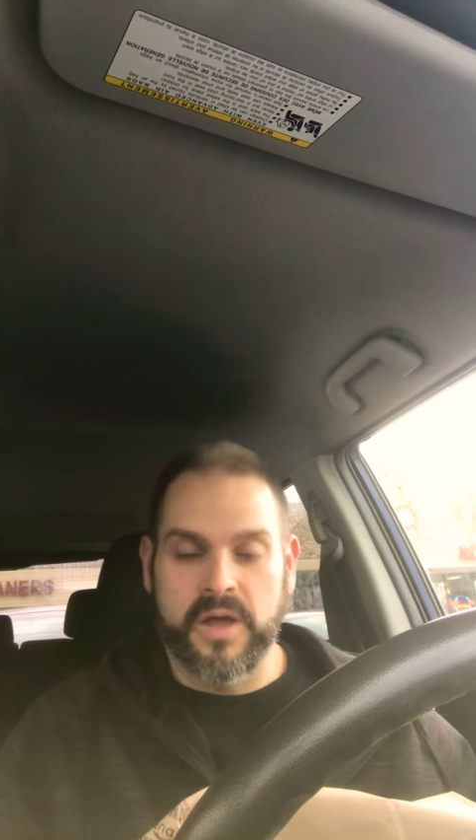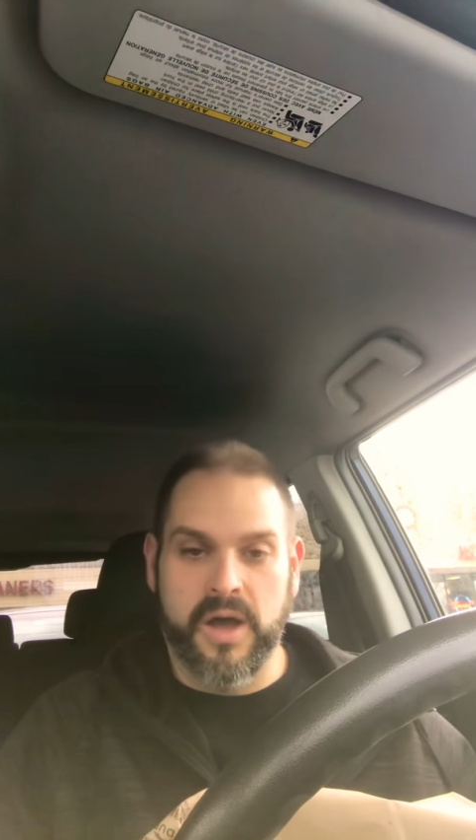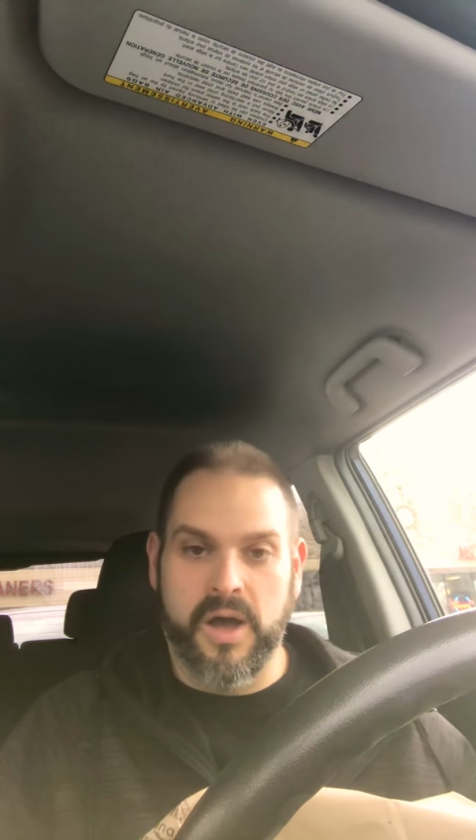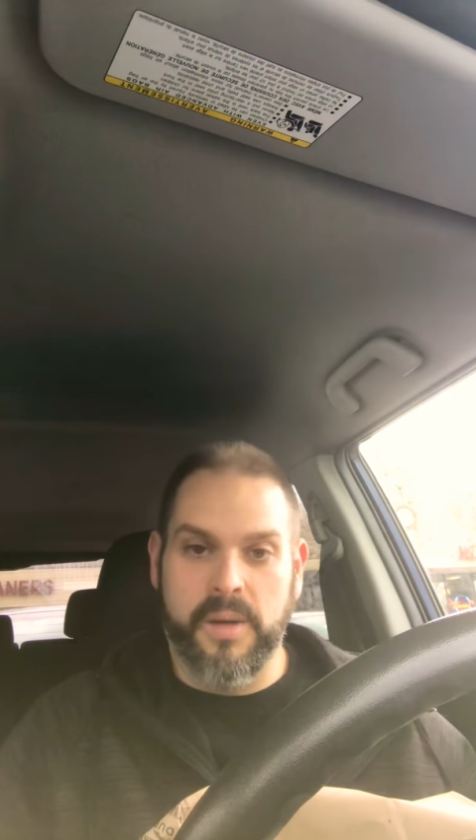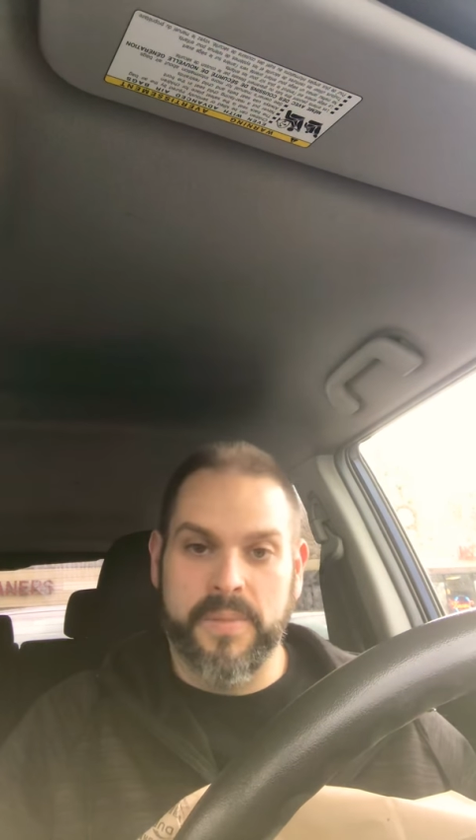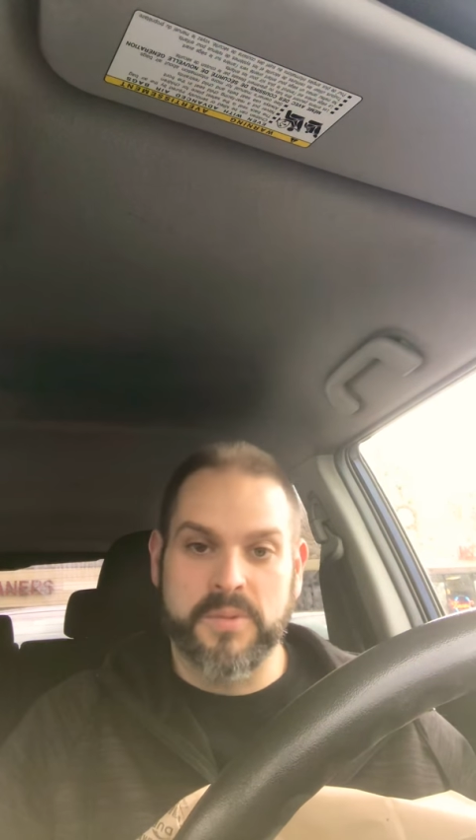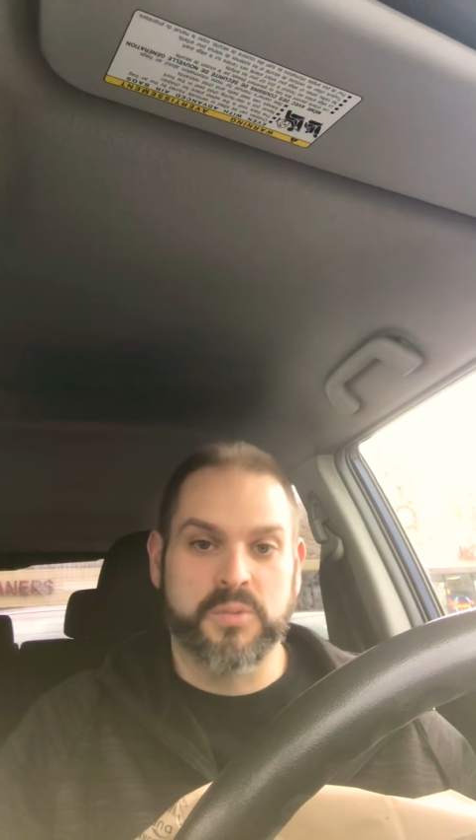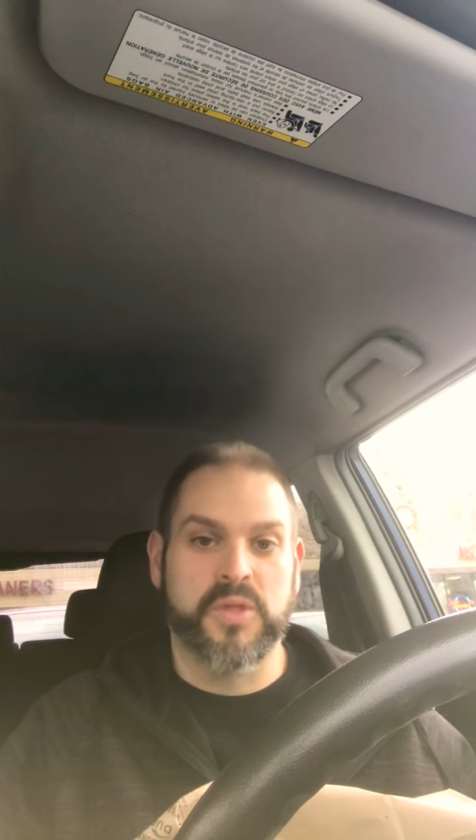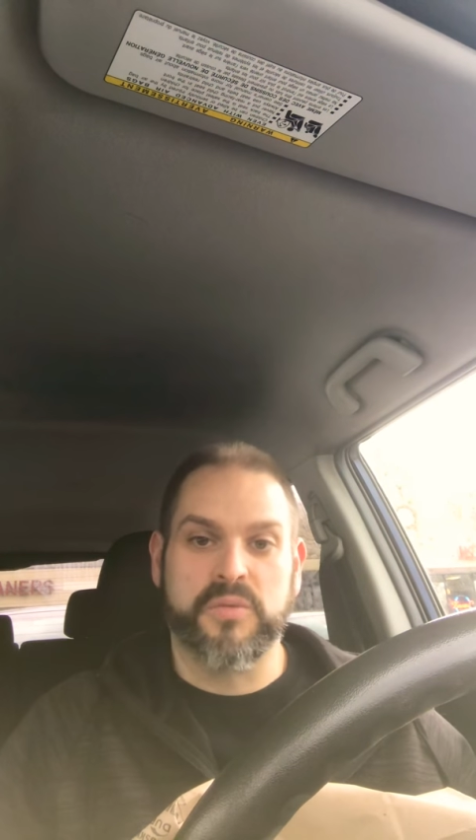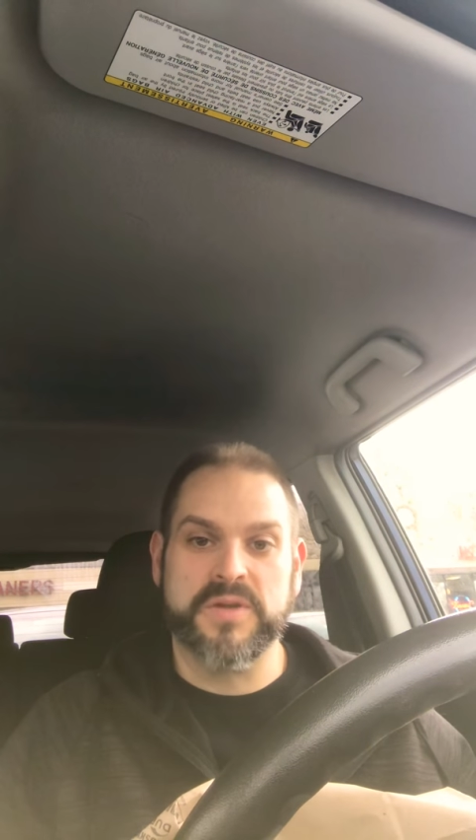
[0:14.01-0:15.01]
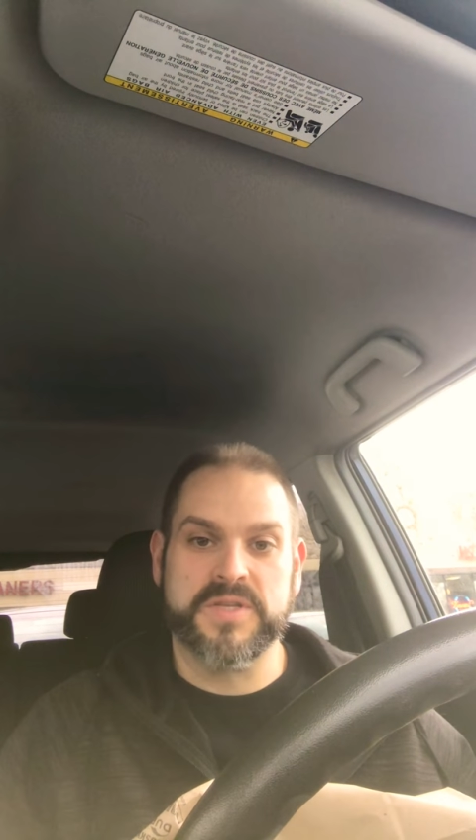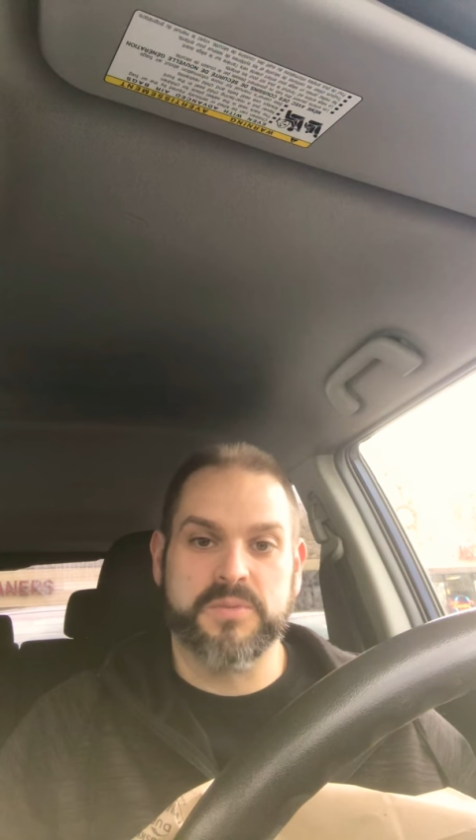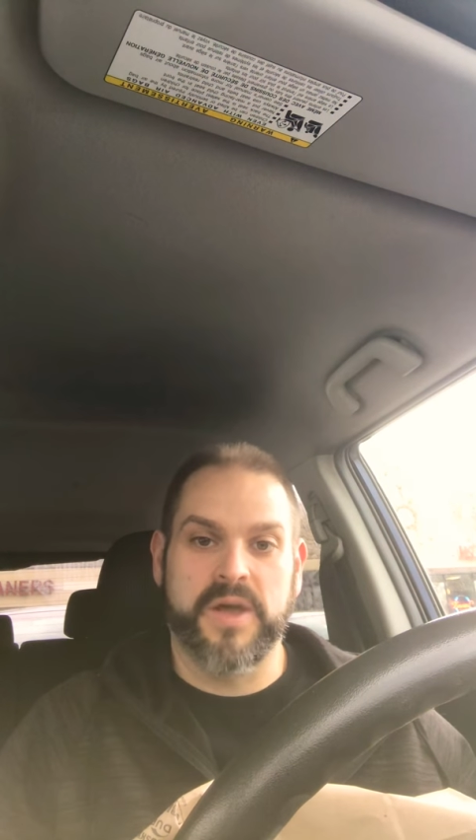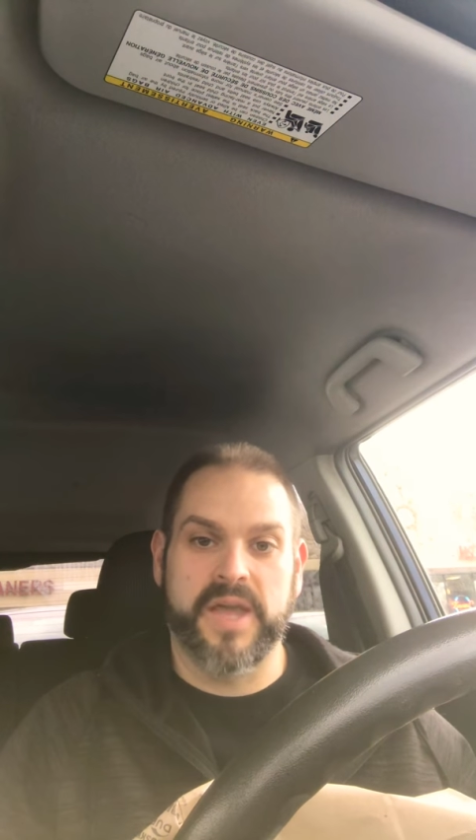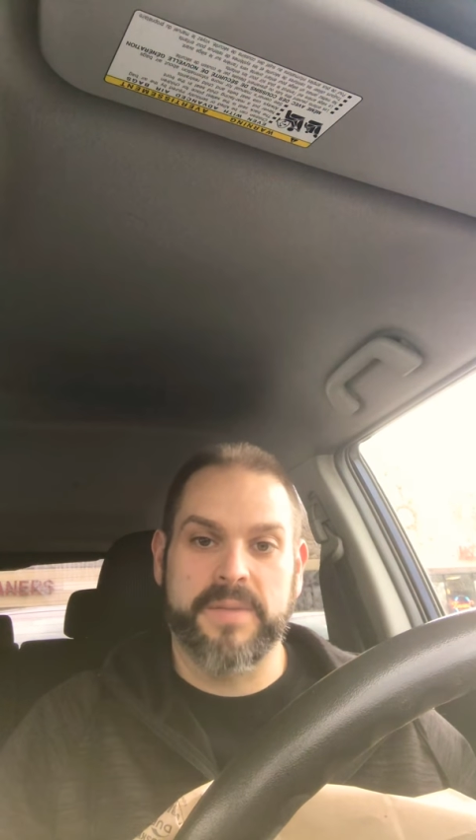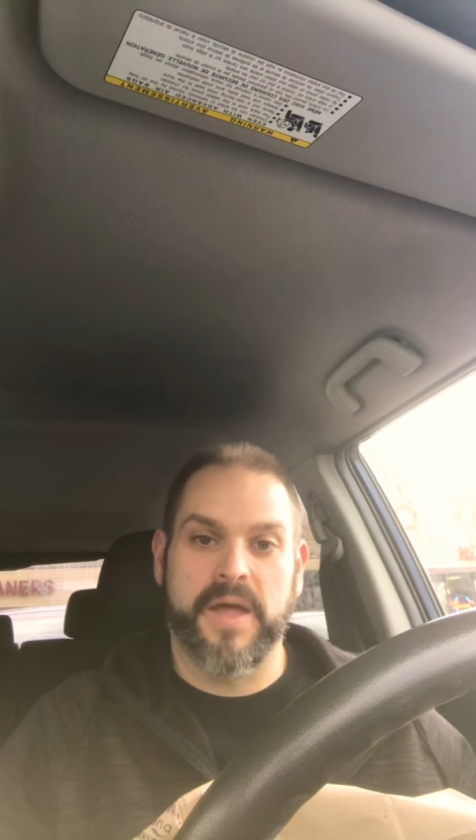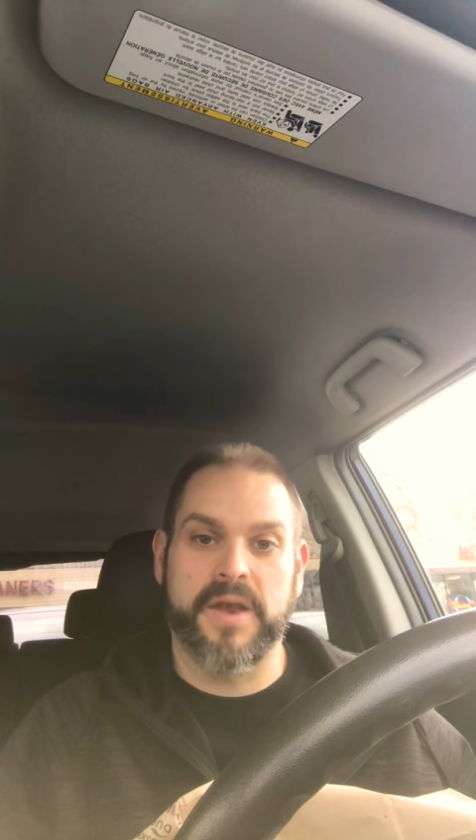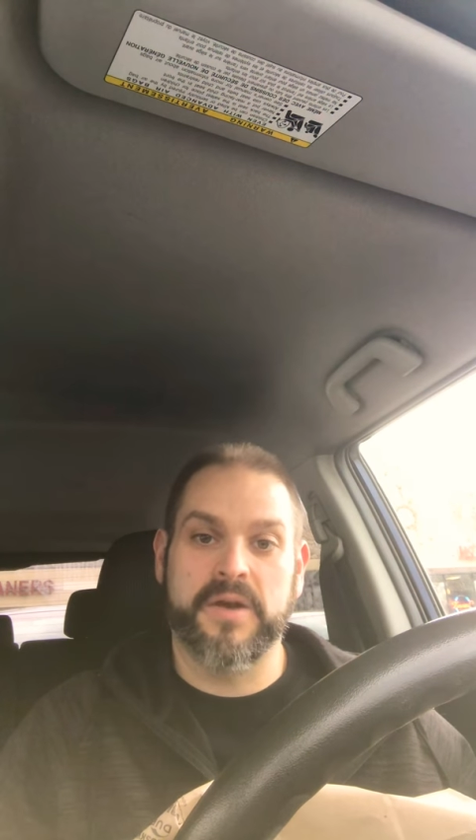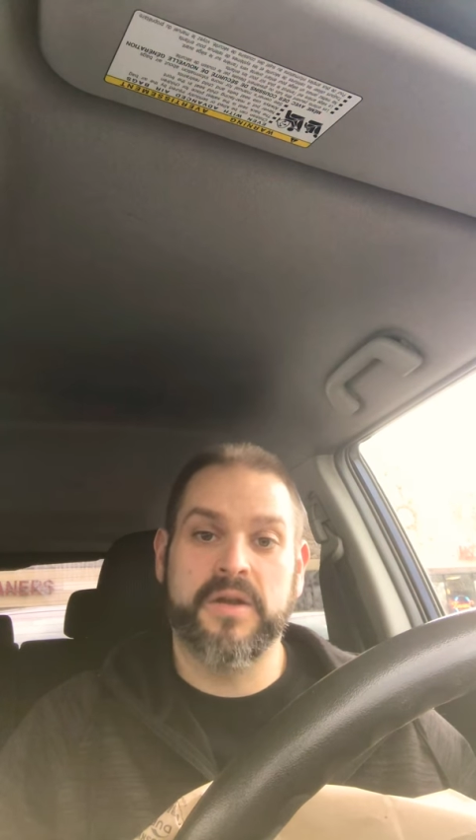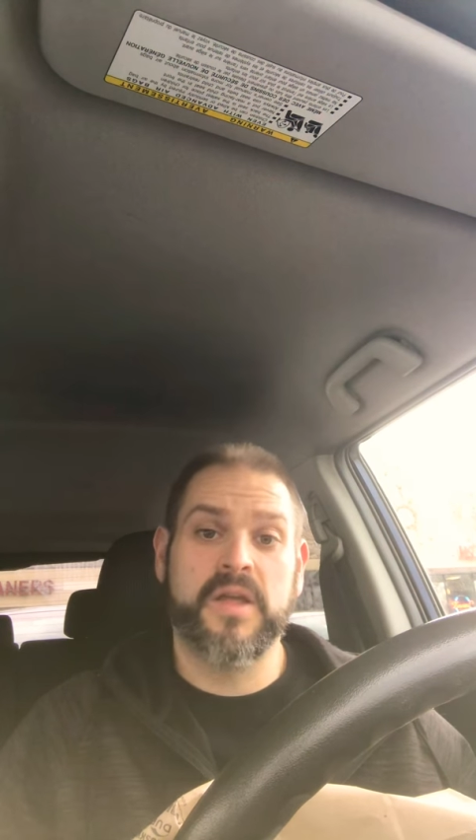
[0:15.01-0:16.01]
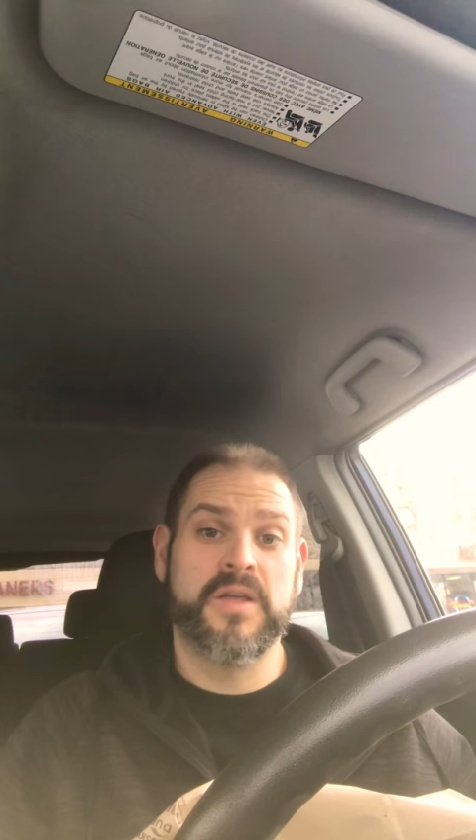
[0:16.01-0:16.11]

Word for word: Um, that was one of the reasons why I came down here.